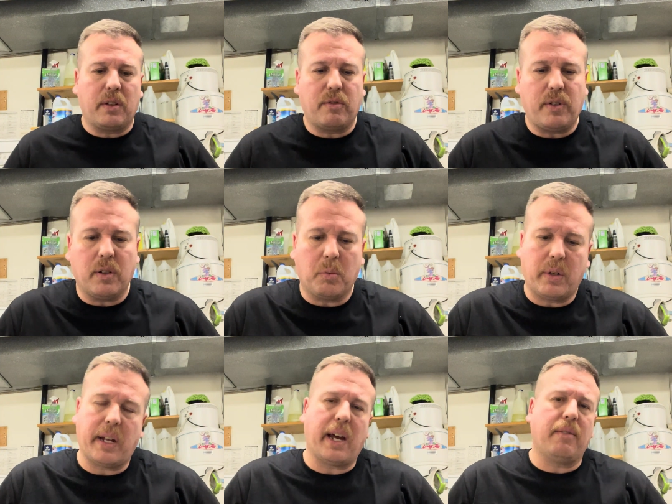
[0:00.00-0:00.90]
in the field.
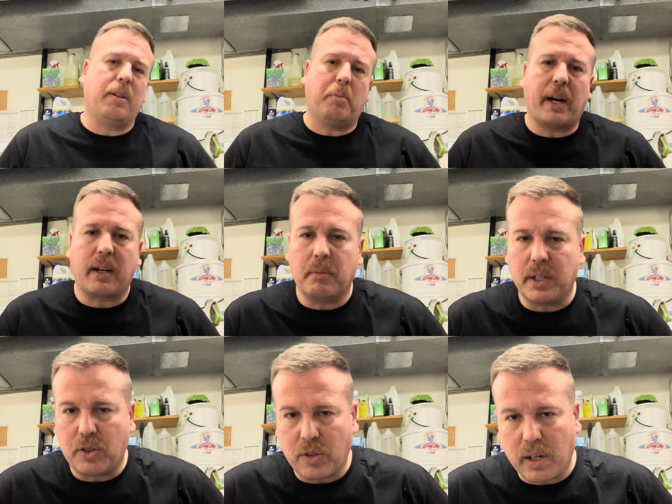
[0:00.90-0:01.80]
One I have in the back of my
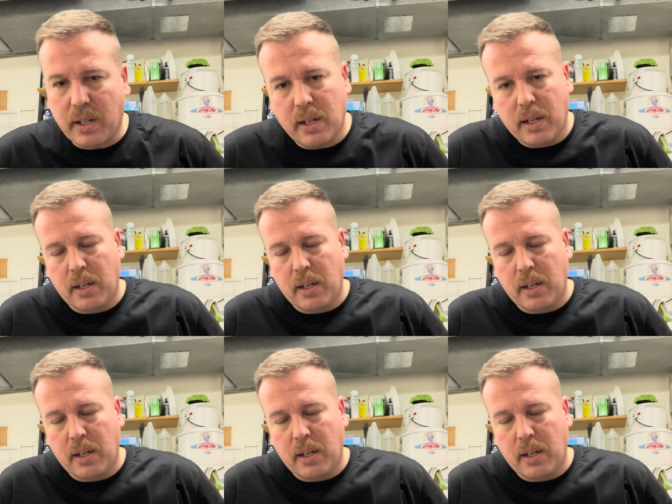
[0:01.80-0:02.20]
truck.